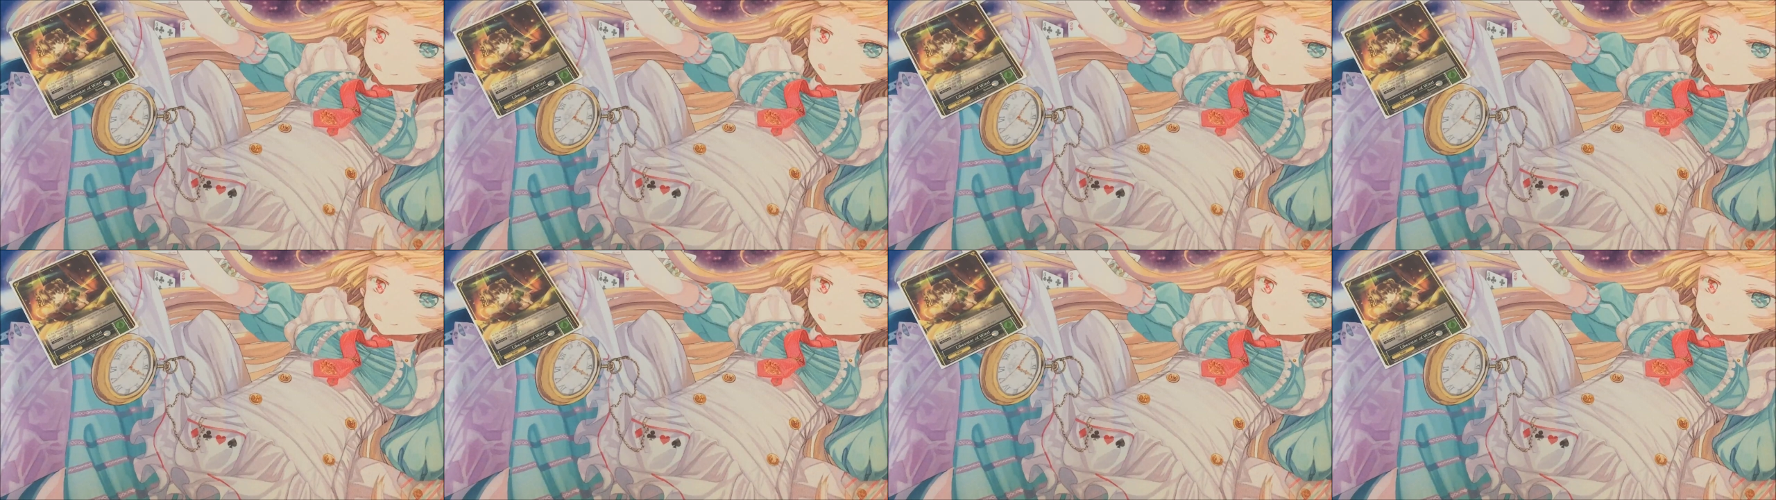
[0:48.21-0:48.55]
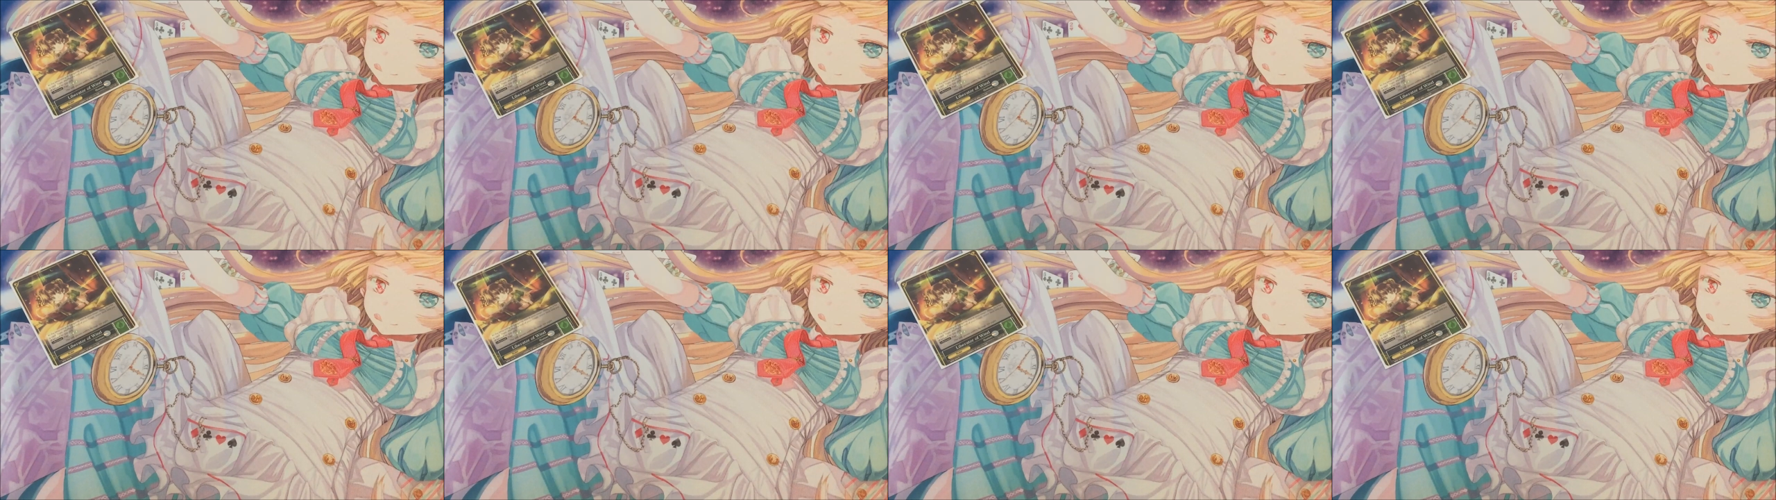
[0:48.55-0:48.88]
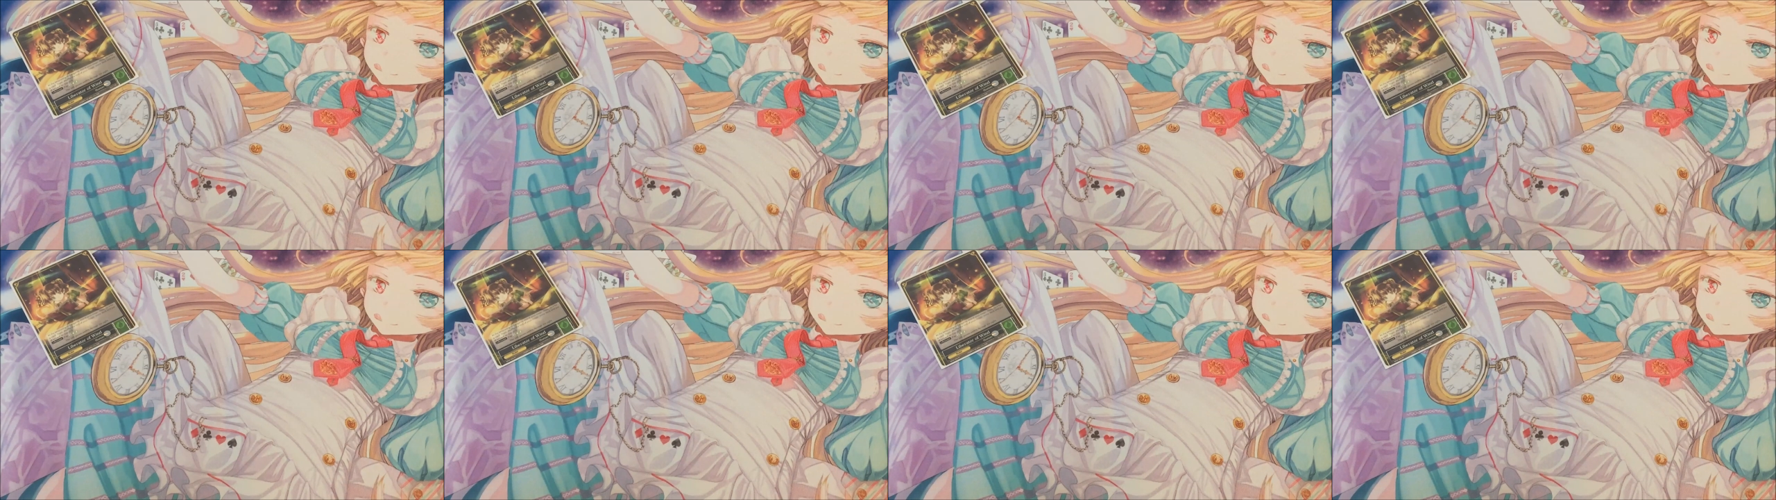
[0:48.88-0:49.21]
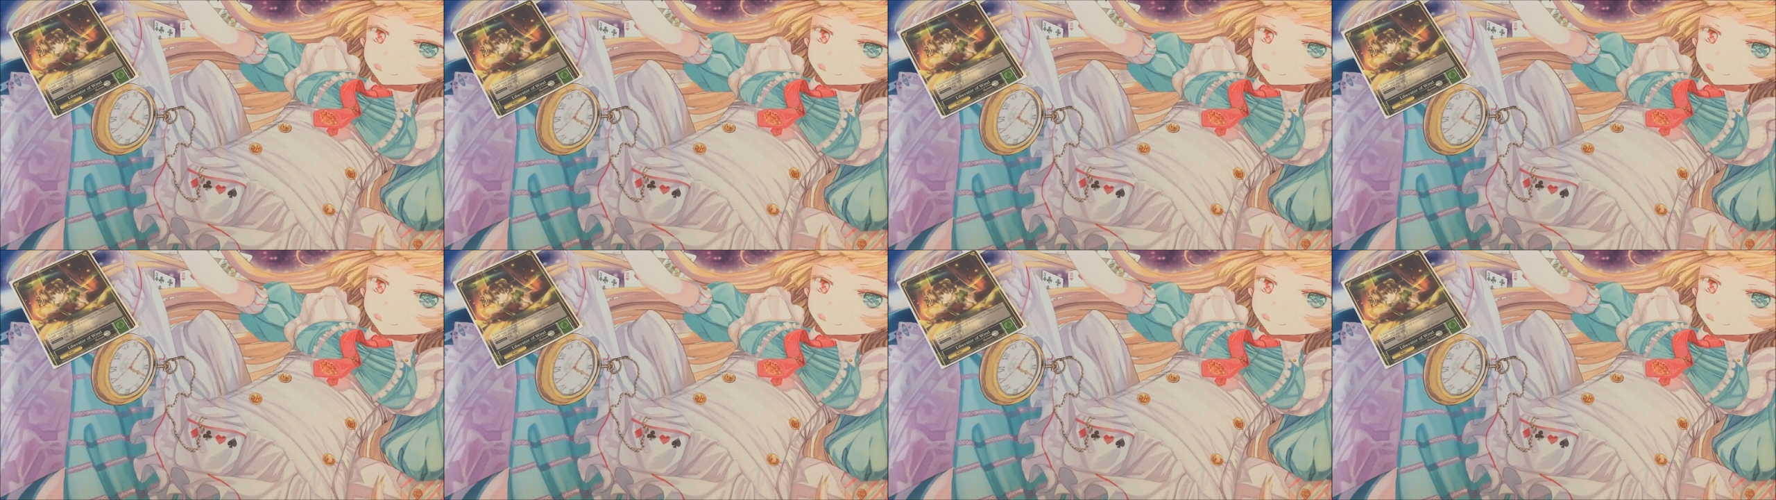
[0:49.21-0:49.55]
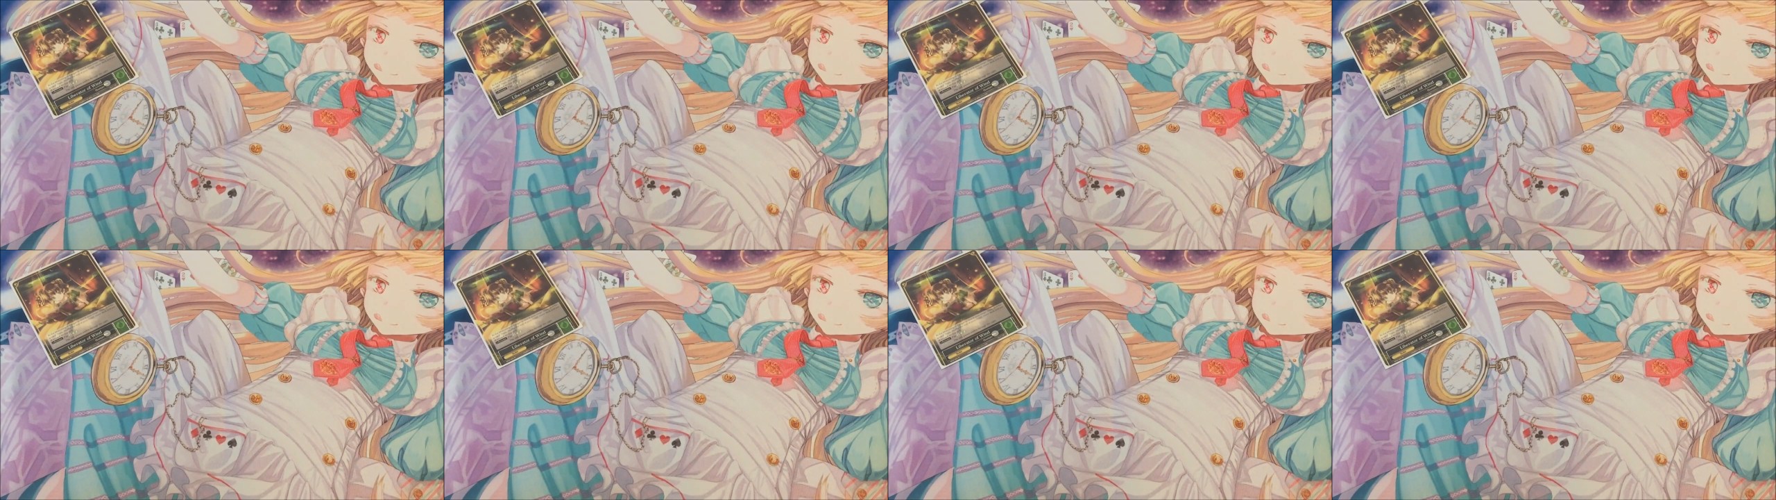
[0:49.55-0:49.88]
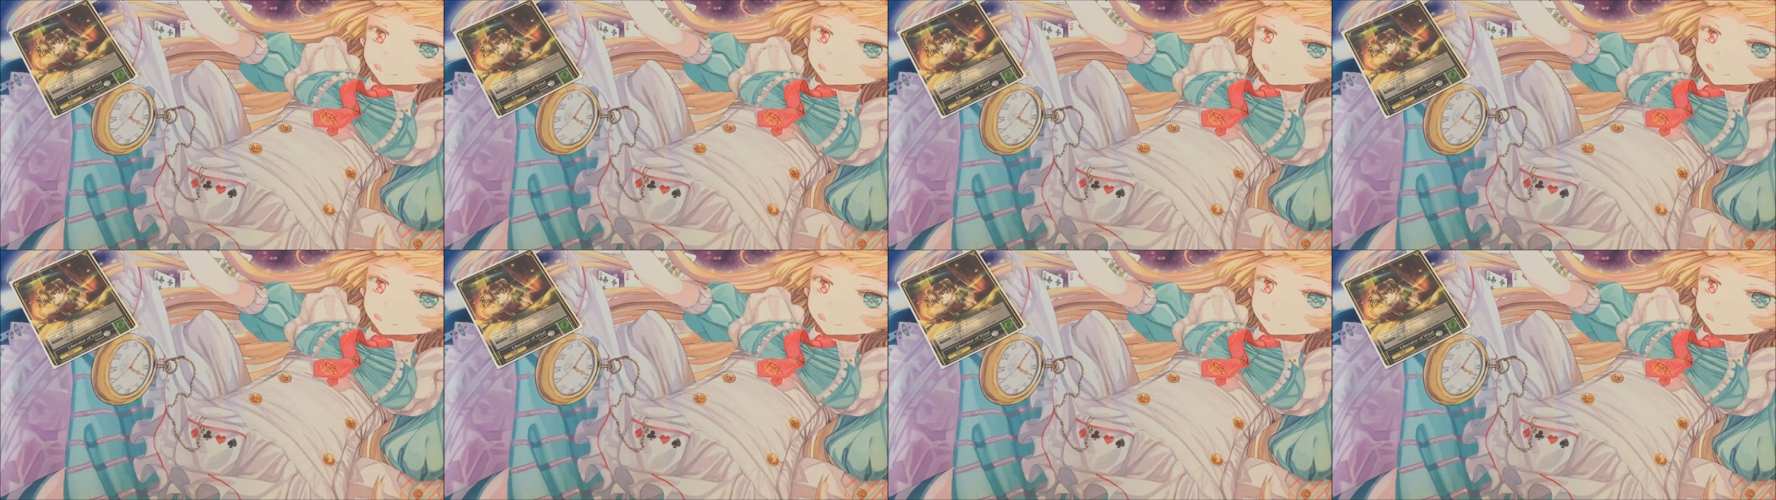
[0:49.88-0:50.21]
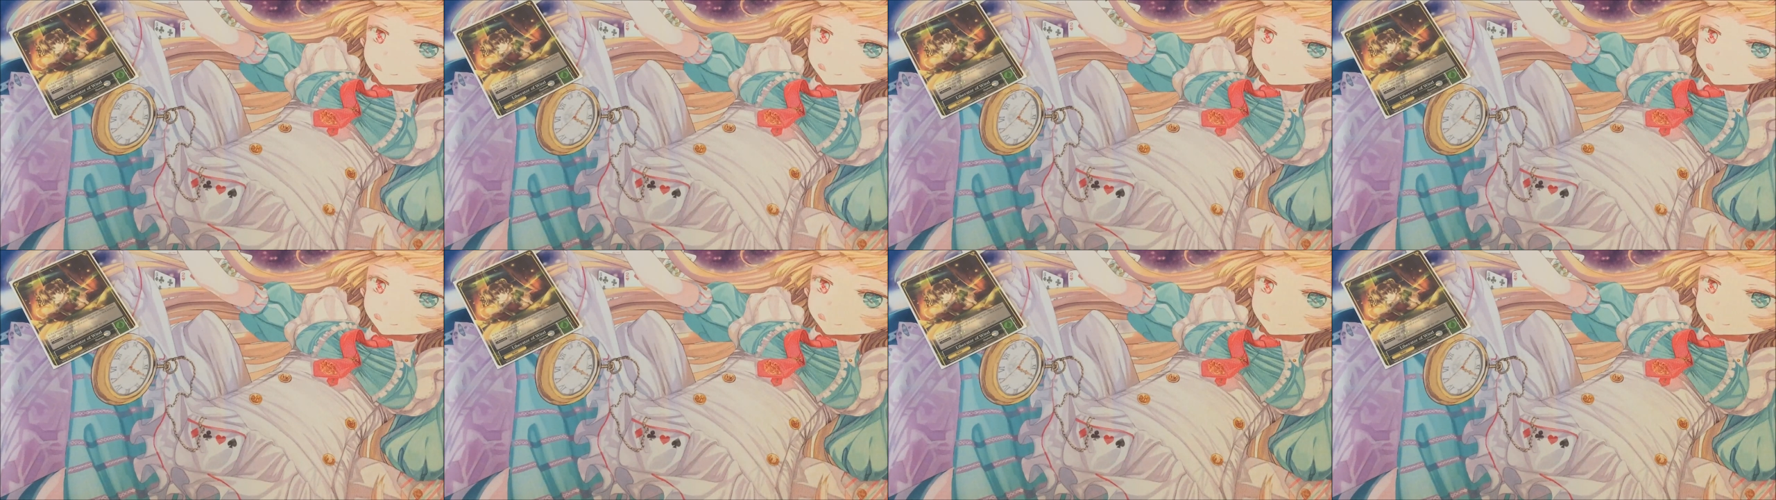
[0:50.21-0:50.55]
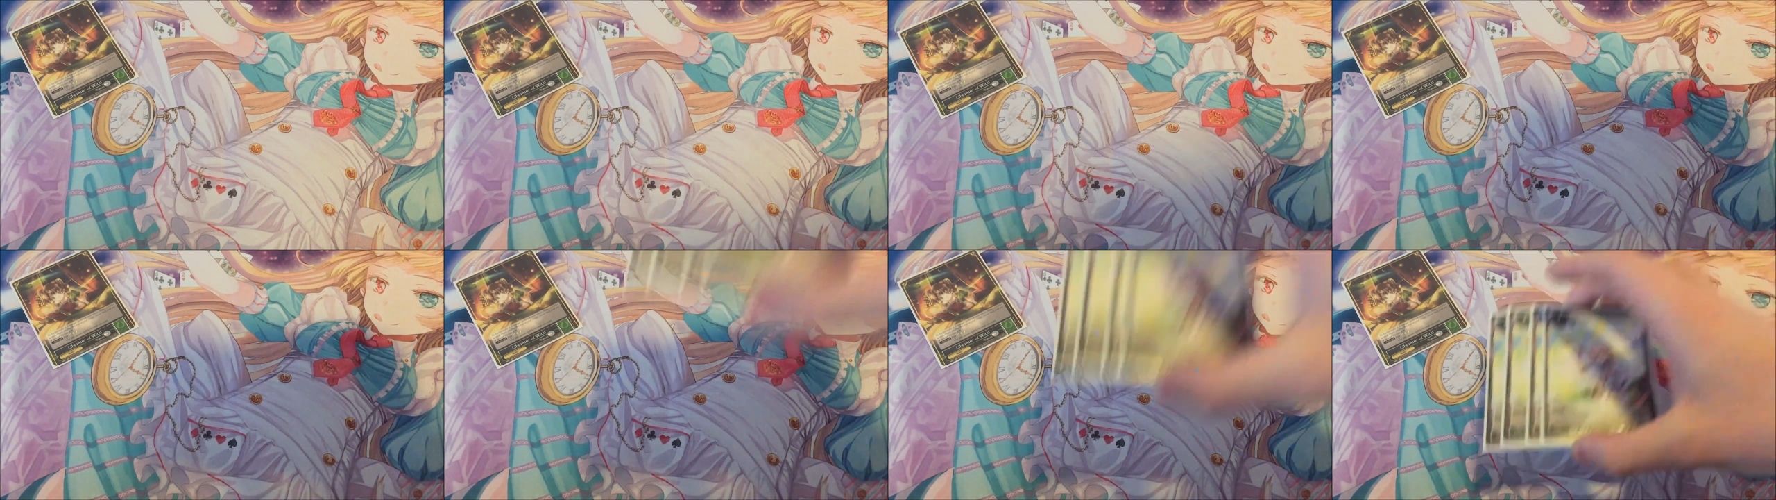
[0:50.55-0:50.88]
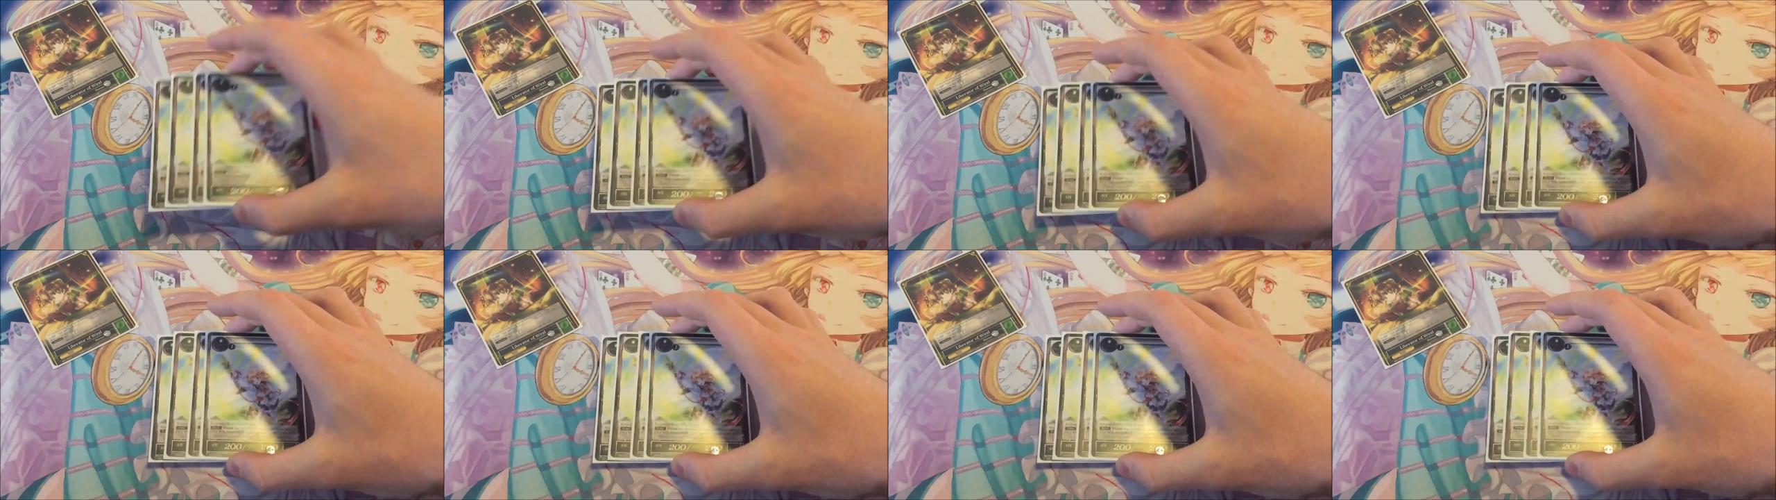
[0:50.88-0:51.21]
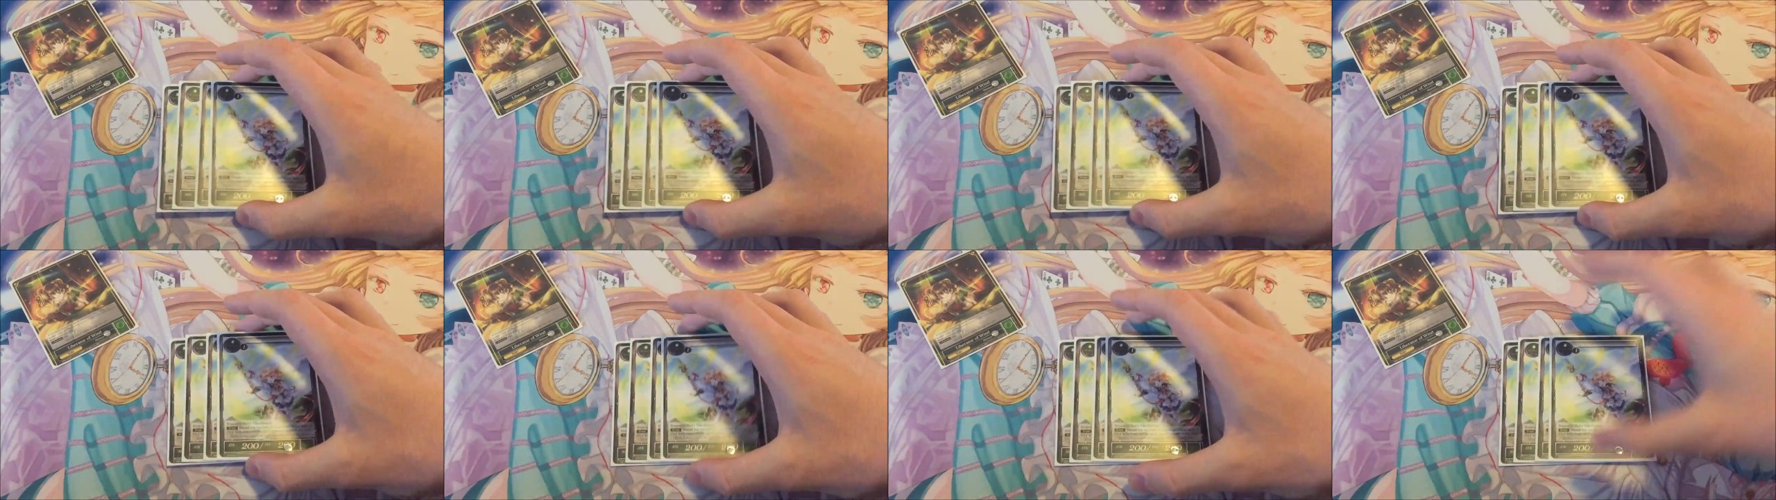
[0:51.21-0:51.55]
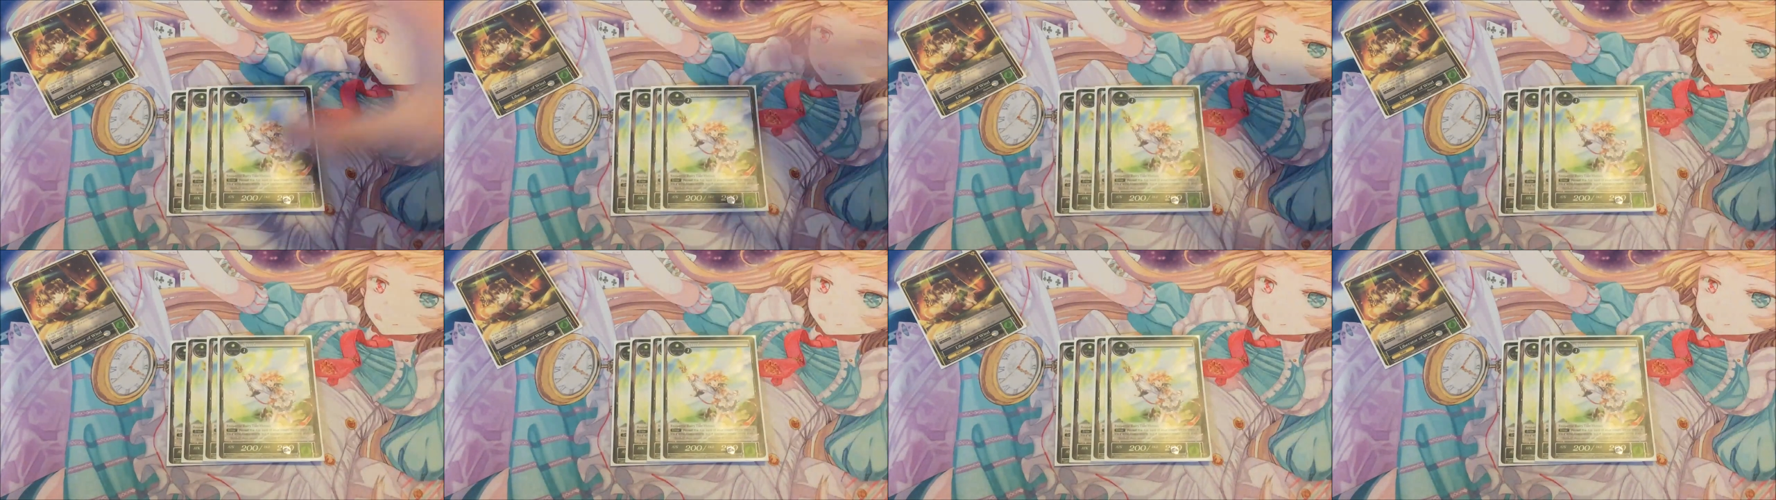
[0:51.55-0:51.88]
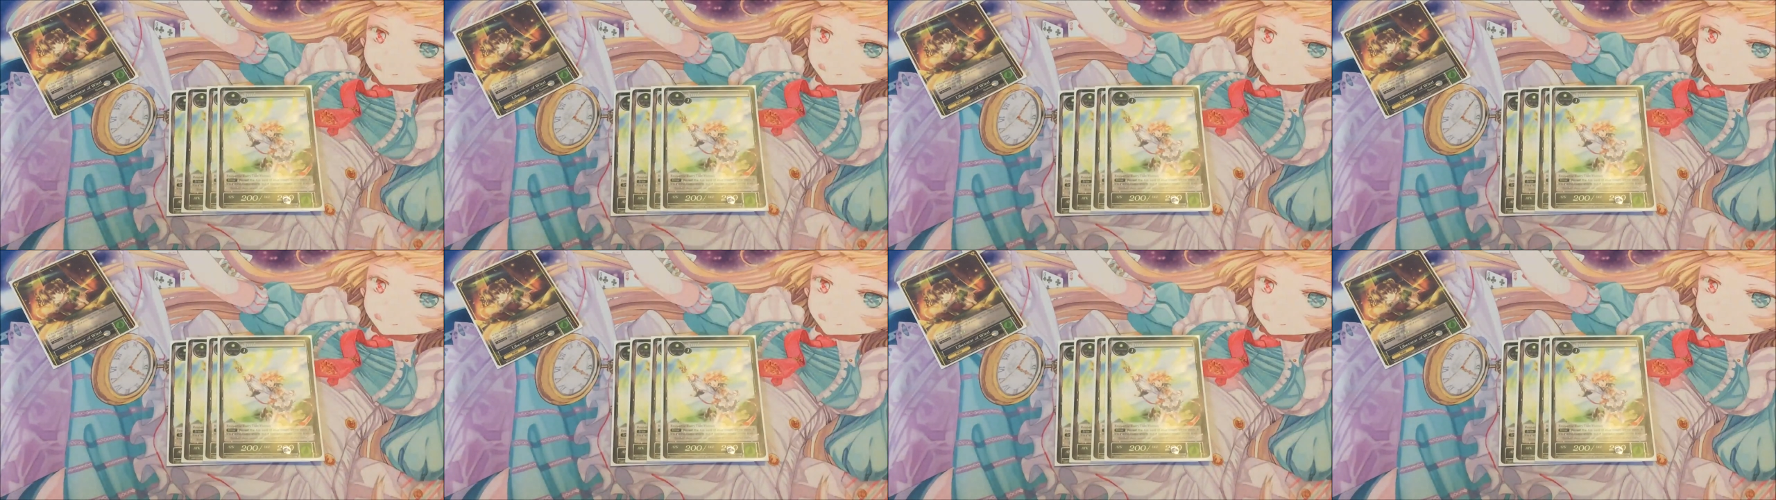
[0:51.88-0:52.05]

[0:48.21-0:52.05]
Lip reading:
Nobody's mouth can be seen.